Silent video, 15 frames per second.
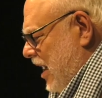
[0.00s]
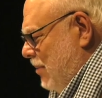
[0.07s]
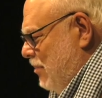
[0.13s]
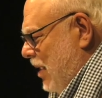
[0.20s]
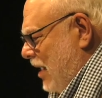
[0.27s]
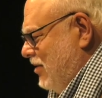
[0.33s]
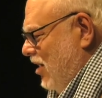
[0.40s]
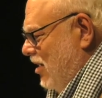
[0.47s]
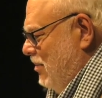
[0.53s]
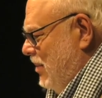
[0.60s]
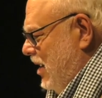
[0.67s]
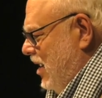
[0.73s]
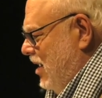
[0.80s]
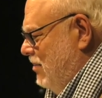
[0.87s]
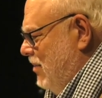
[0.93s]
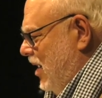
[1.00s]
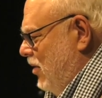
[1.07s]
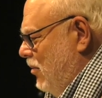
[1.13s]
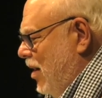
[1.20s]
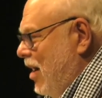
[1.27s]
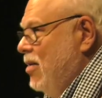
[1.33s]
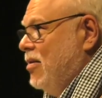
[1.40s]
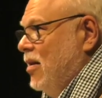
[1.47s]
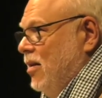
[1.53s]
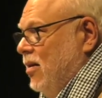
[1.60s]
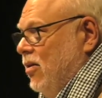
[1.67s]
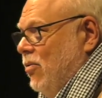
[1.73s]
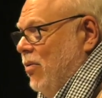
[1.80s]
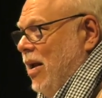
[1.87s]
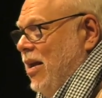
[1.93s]
impact on me in many ways
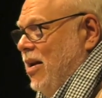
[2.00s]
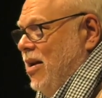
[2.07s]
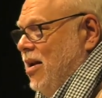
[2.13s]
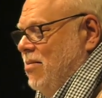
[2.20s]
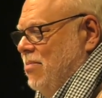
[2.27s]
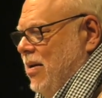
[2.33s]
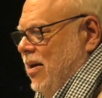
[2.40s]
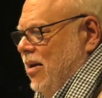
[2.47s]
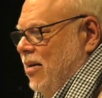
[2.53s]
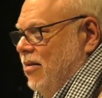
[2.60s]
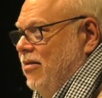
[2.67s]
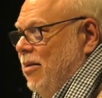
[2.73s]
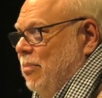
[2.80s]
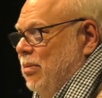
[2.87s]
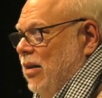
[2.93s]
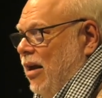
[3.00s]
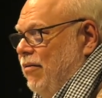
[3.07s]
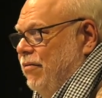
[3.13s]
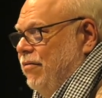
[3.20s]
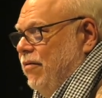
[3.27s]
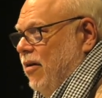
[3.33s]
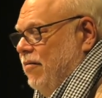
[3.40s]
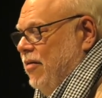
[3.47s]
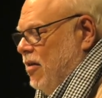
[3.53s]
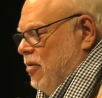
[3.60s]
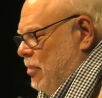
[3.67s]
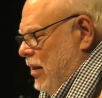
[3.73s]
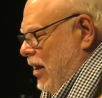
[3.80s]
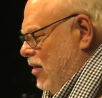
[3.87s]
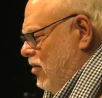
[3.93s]
and created in me a deep love of
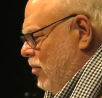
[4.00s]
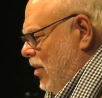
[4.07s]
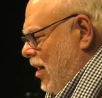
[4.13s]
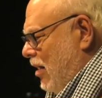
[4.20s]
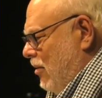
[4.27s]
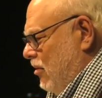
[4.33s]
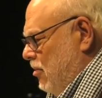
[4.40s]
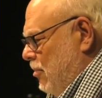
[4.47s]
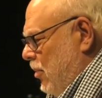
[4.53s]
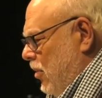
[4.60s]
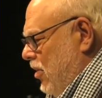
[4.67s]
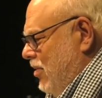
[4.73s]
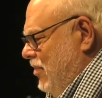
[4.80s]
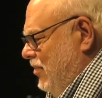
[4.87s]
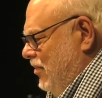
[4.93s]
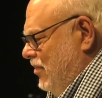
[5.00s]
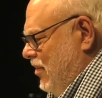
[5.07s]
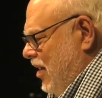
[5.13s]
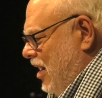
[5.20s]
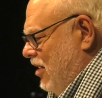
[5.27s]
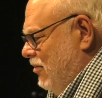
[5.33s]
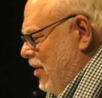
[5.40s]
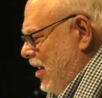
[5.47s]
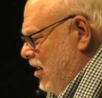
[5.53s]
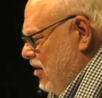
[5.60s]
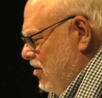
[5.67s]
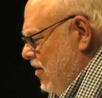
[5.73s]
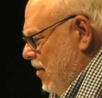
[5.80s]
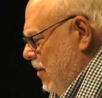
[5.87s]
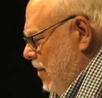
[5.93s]
this place where I was born and
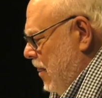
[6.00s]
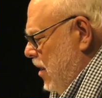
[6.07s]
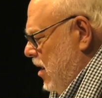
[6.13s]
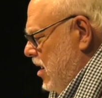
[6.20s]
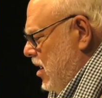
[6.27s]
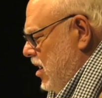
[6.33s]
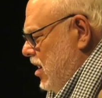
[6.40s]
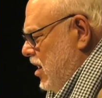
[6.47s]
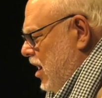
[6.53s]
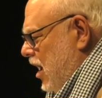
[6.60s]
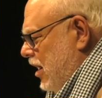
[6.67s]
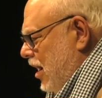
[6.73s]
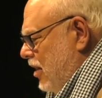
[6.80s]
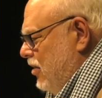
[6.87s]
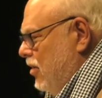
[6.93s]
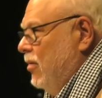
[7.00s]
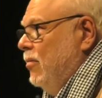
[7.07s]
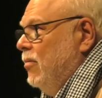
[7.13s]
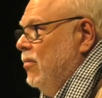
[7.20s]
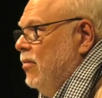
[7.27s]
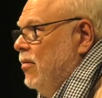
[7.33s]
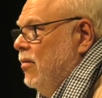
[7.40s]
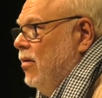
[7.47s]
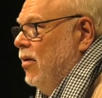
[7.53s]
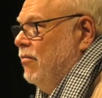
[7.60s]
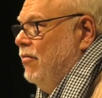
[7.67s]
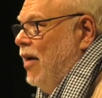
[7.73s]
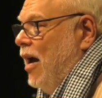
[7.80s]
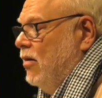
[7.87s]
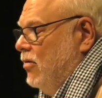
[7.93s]
raised. Another
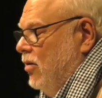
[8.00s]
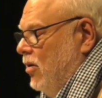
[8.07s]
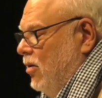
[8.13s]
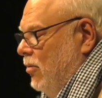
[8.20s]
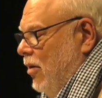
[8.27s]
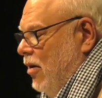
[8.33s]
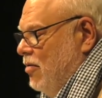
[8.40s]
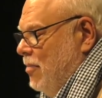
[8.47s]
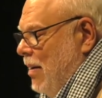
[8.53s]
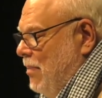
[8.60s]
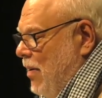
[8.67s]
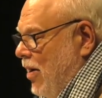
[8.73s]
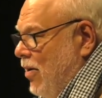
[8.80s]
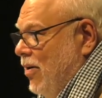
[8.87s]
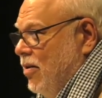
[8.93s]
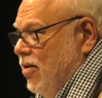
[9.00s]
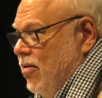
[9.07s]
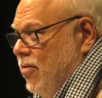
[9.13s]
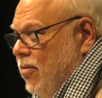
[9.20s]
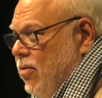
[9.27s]
factor was my parents,